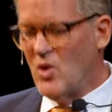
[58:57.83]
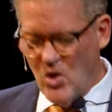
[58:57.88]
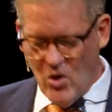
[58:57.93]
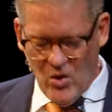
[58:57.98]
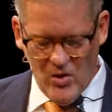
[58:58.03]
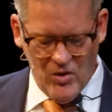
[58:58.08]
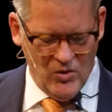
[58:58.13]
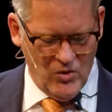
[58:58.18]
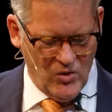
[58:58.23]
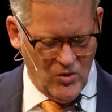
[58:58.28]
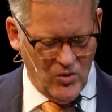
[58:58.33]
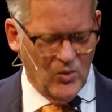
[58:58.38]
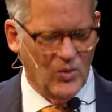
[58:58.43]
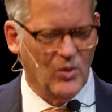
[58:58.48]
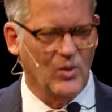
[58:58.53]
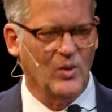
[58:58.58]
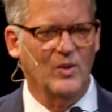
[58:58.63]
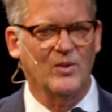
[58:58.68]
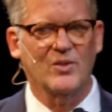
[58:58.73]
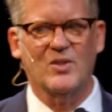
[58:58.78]
good
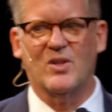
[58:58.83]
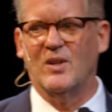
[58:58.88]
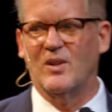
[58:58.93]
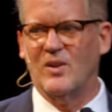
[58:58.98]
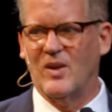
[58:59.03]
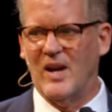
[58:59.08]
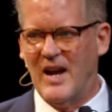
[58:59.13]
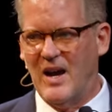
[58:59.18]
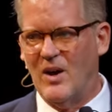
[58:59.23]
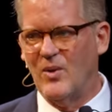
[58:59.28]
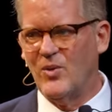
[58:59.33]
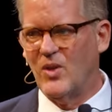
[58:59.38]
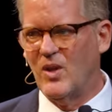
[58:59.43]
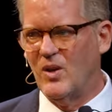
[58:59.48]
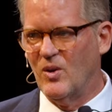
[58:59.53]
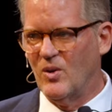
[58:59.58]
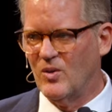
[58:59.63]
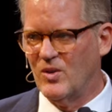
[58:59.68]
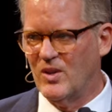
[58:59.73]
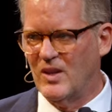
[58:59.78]
tools that are out
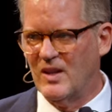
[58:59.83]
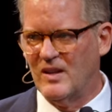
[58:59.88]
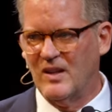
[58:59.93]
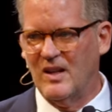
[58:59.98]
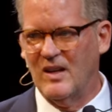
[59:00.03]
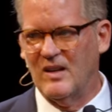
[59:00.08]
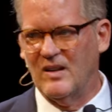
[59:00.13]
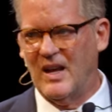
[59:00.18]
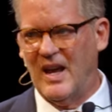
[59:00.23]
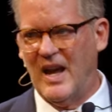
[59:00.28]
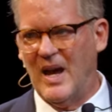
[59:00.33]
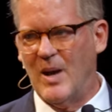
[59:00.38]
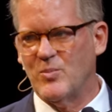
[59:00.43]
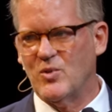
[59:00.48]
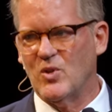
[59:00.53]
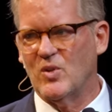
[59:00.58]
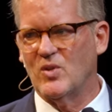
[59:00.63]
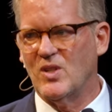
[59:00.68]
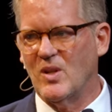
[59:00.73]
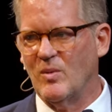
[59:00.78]
there that can
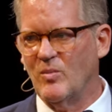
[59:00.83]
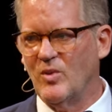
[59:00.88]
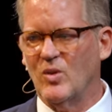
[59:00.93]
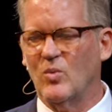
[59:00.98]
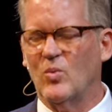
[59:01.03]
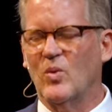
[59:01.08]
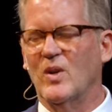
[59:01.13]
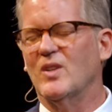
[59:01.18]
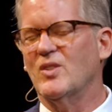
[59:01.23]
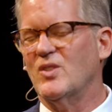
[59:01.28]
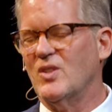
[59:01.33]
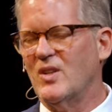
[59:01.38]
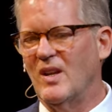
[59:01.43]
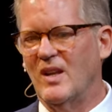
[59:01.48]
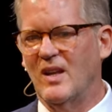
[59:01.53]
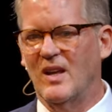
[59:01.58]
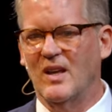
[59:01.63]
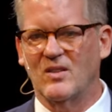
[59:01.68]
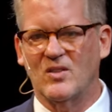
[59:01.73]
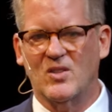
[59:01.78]
capture some of the risk
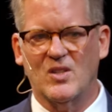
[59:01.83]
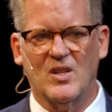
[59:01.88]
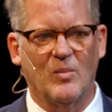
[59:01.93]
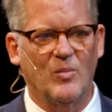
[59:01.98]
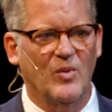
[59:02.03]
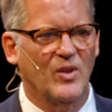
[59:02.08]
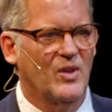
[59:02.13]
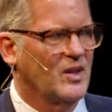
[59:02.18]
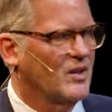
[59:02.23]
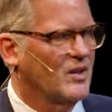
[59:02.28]
and some of